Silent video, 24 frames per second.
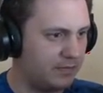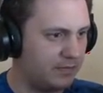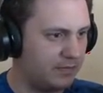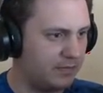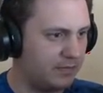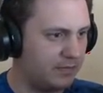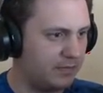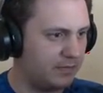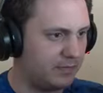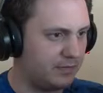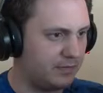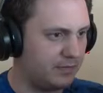
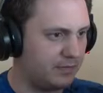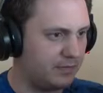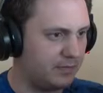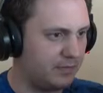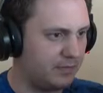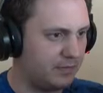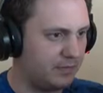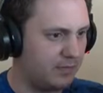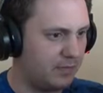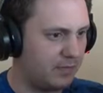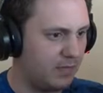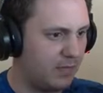Wait, don't hang up.
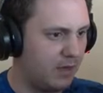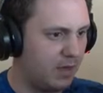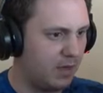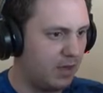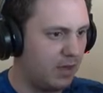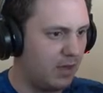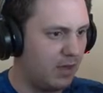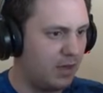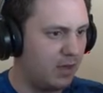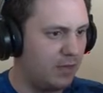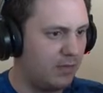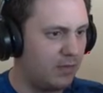
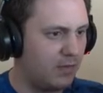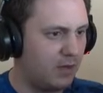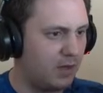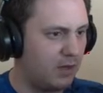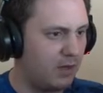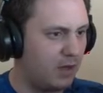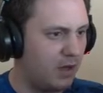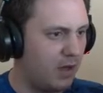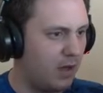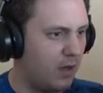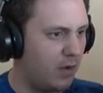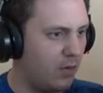
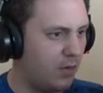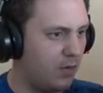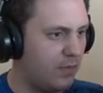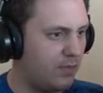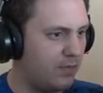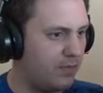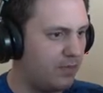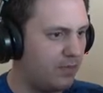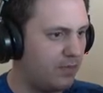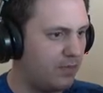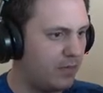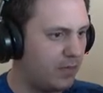Oh.
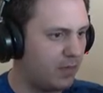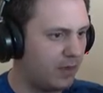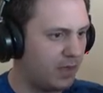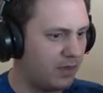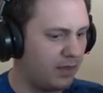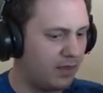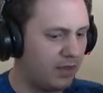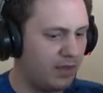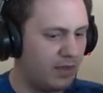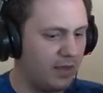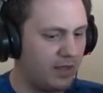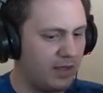
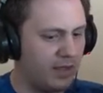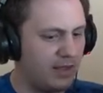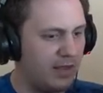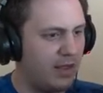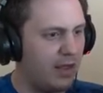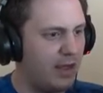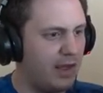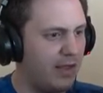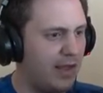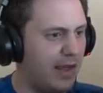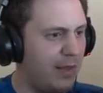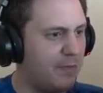Look at,
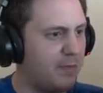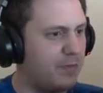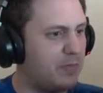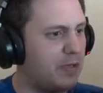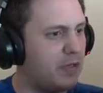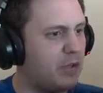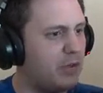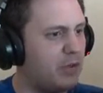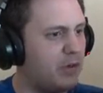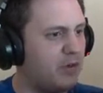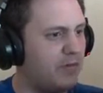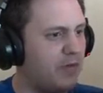look at that
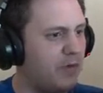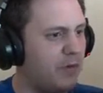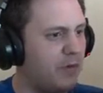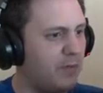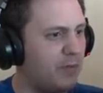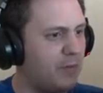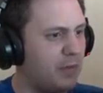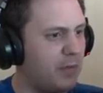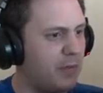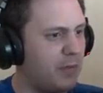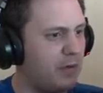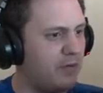beautiful,
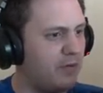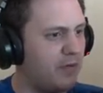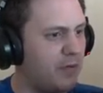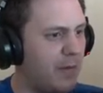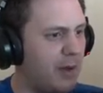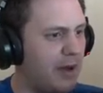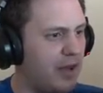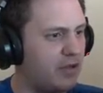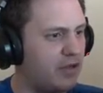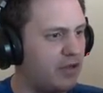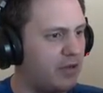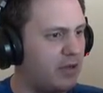beautiful
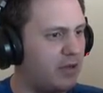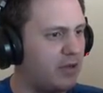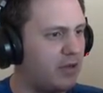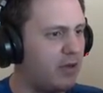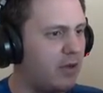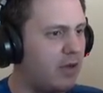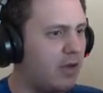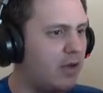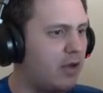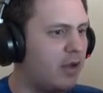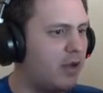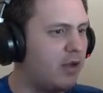mansion.
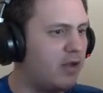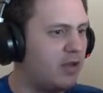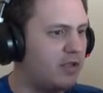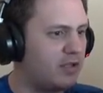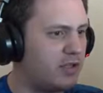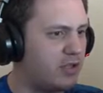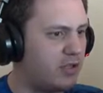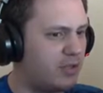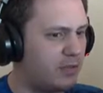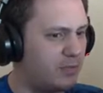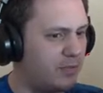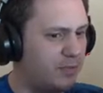
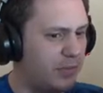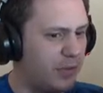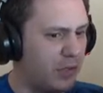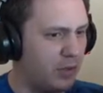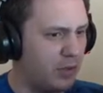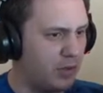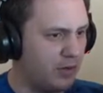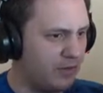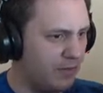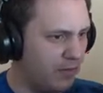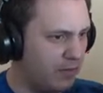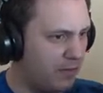
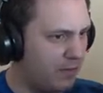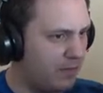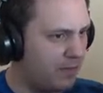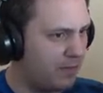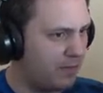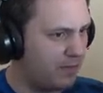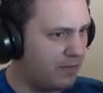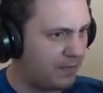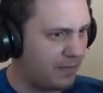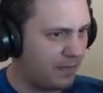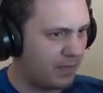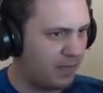Beautiful.
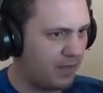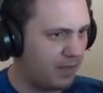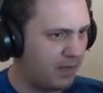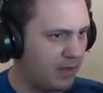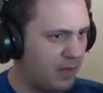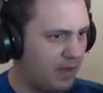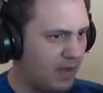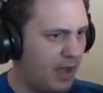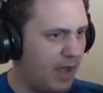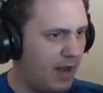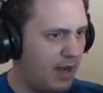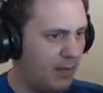
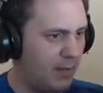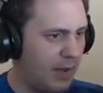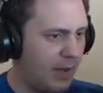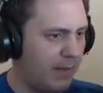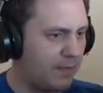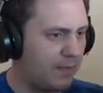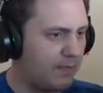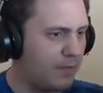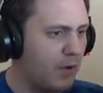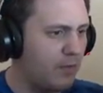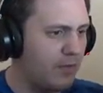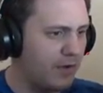Anyway,
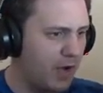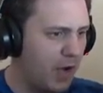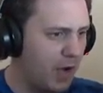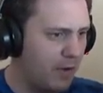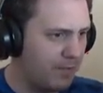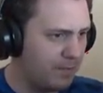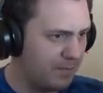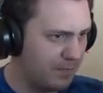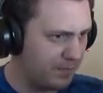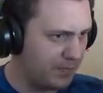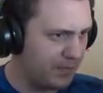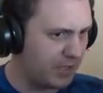moving on.
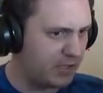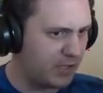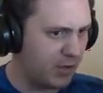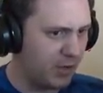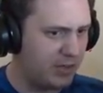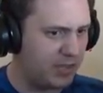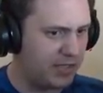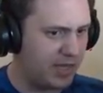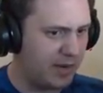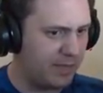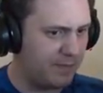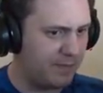Let's go
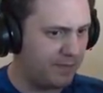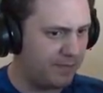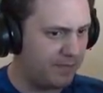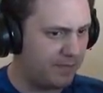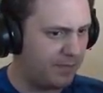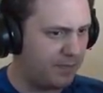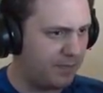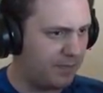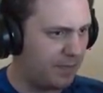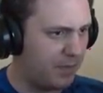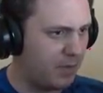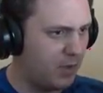inside.
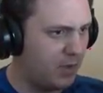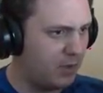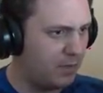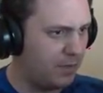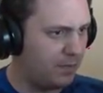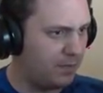So